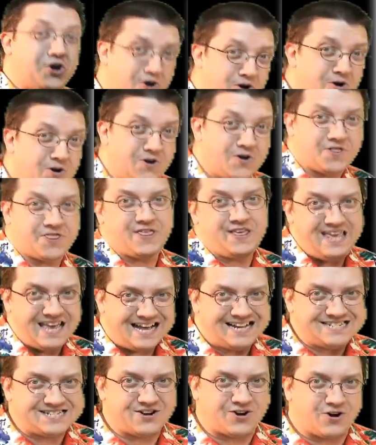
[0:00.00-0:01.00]
Earth.
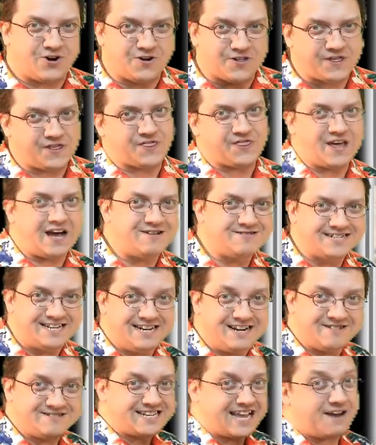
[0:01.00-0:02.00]
Yes, Earth.
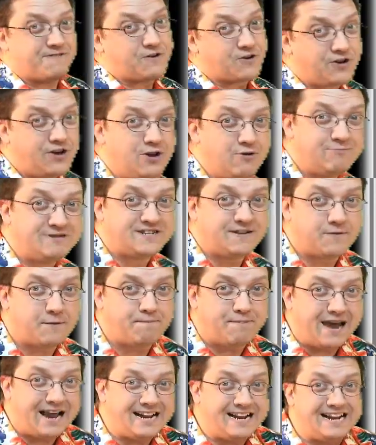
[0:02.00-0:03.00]
1,000 years after humans have
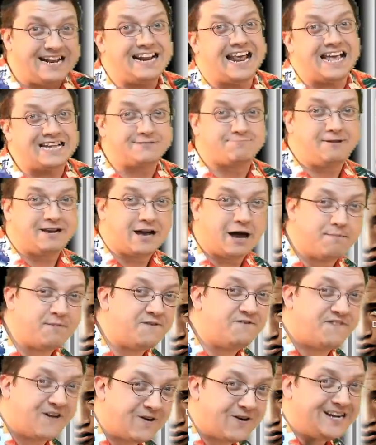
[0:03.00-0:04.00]
abandoned it, it has become
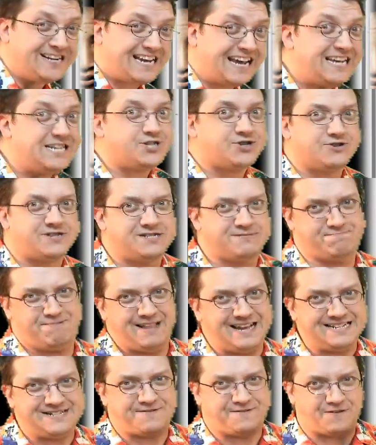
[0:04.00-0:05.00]
a very dangerous
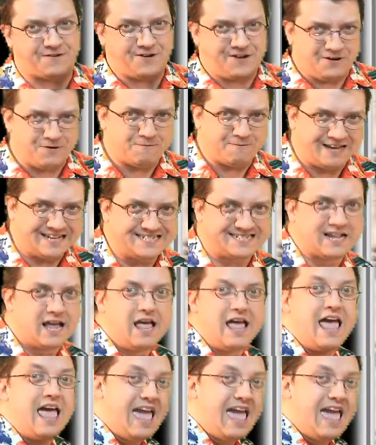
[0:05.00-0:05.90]
place for humans.